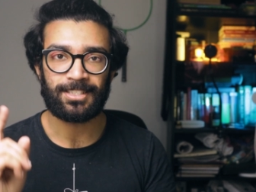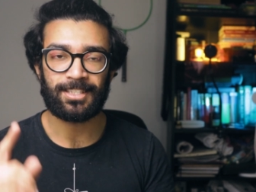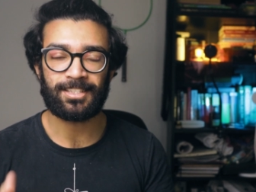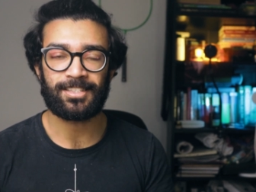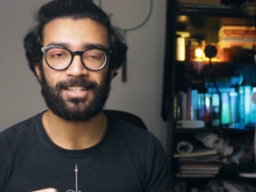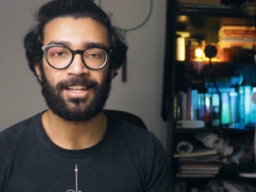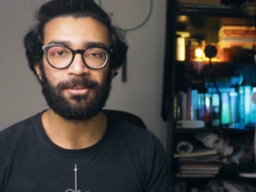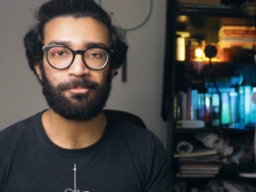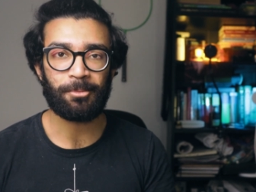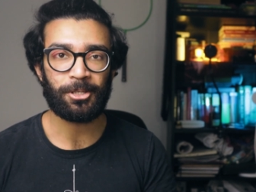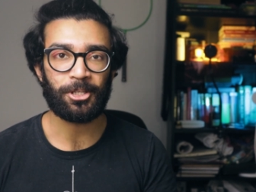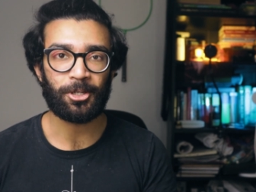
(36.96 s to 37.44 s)
to
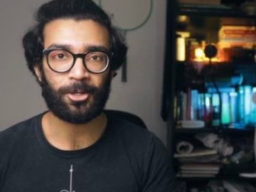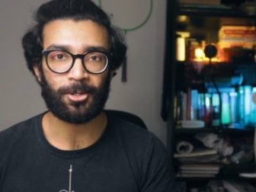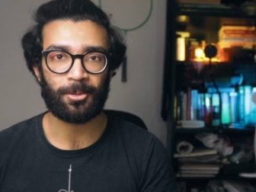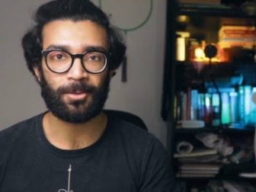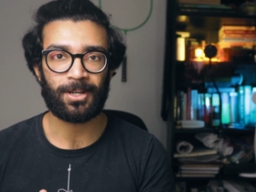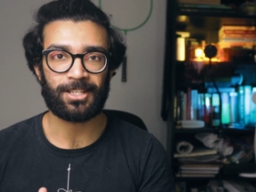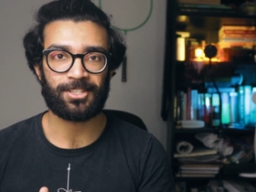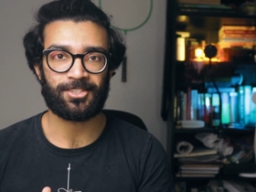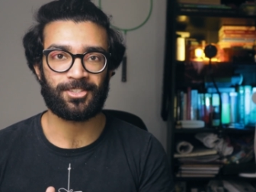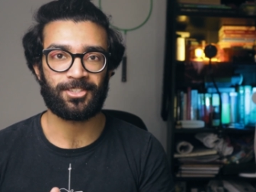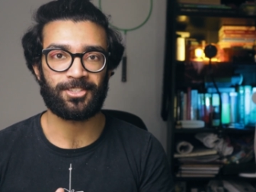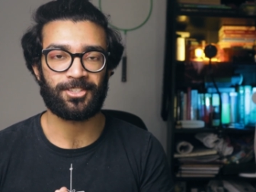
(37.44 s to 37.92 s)
send me your
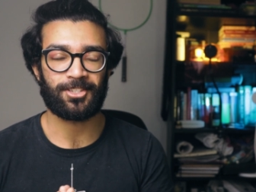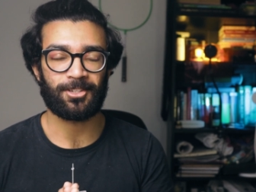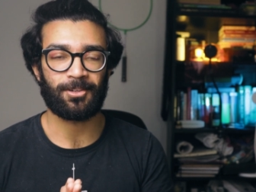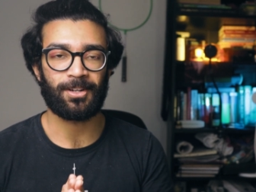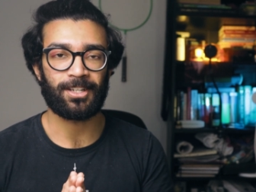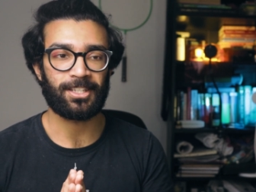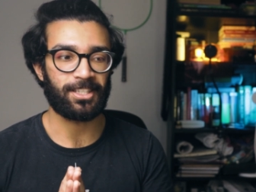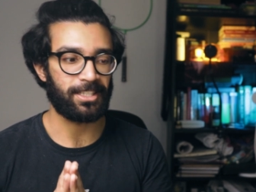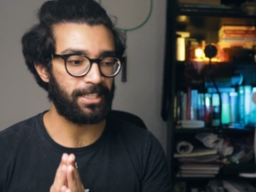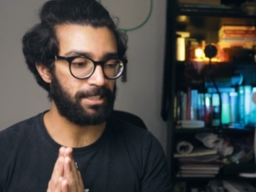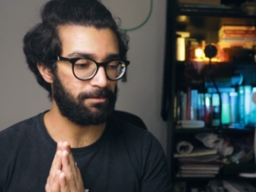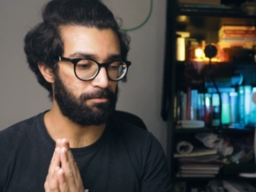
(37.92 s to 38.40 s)
questions so
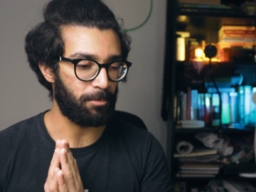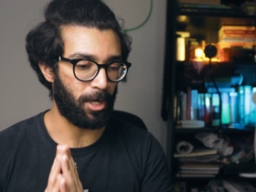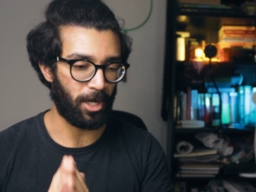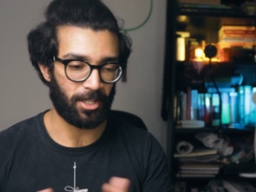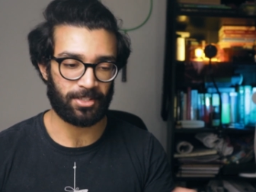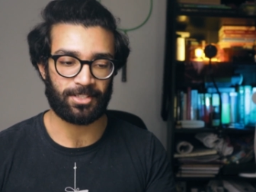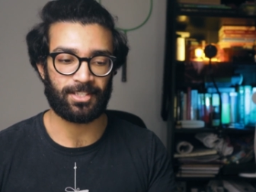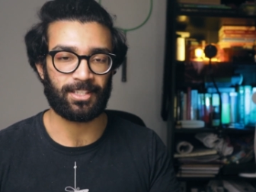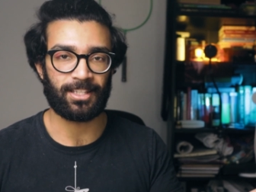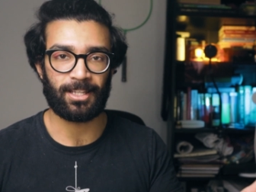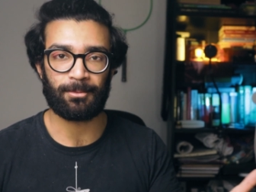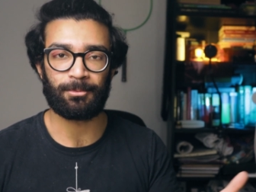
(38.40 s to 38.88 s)
I could
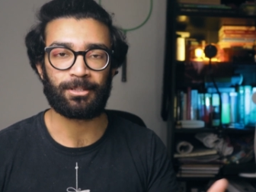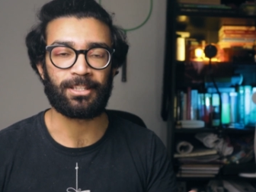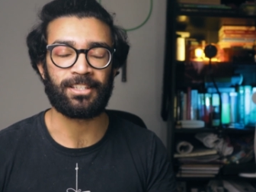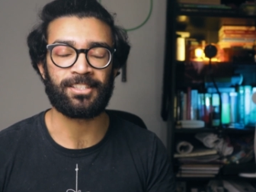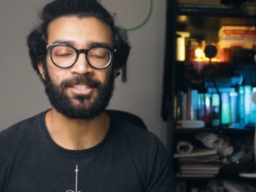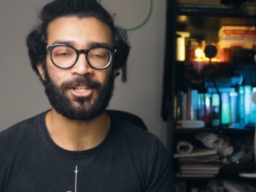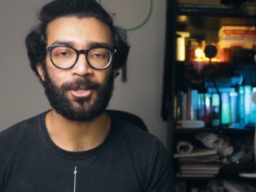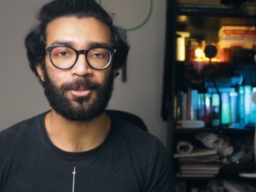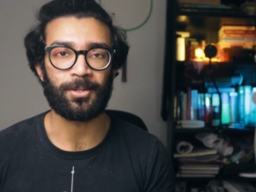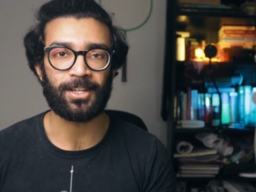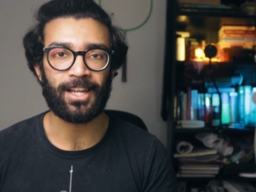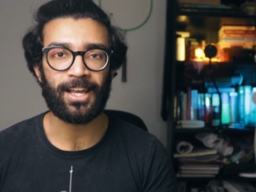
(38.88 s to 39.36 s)
answer them in
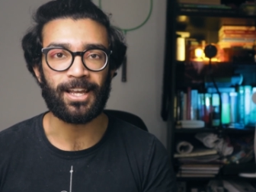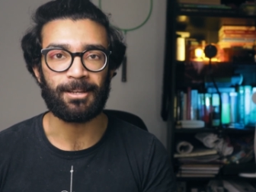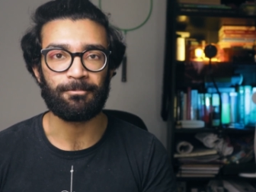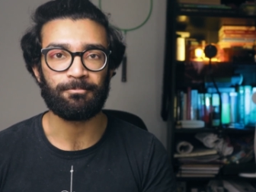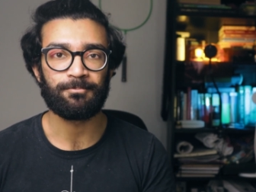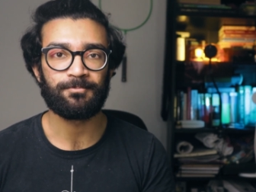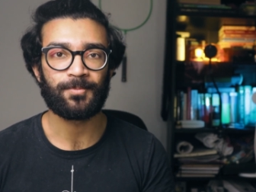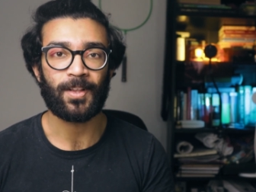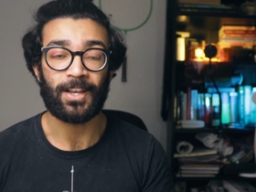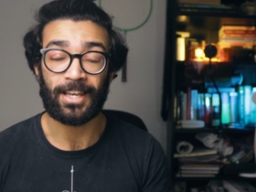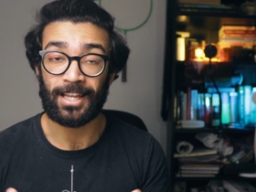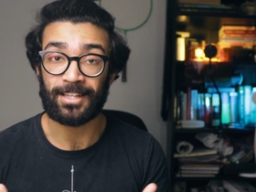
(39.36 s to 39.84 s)
this Q&A.
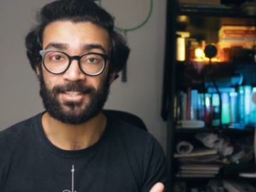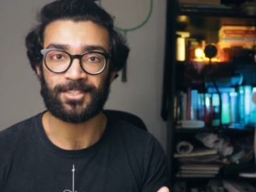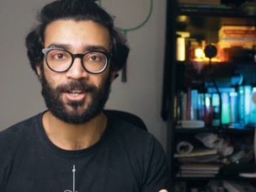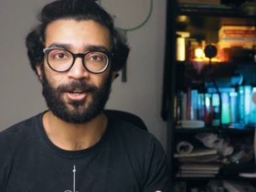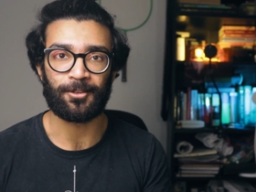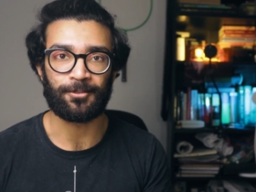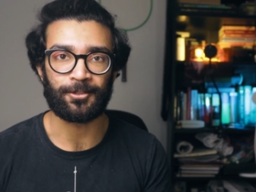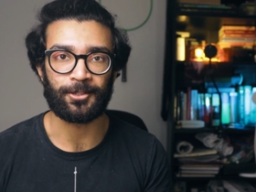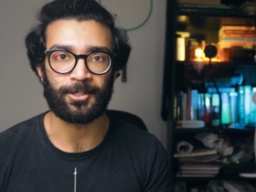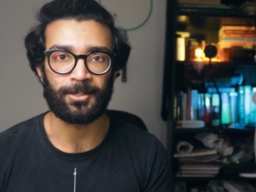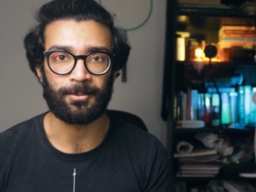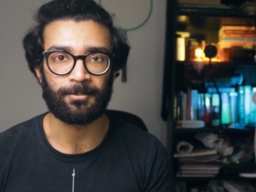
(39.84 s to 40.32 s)
Let's
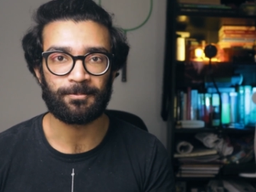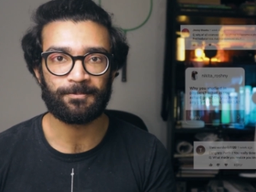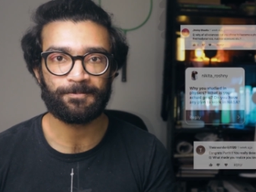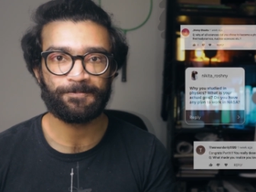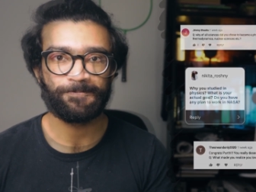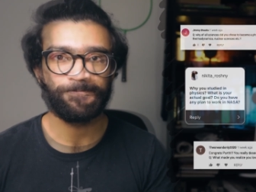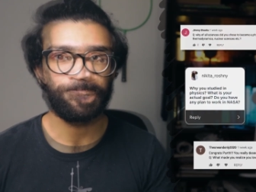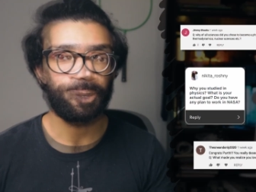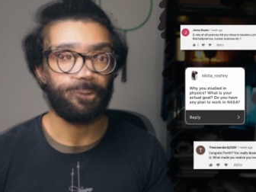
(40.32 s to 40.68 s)
go through them.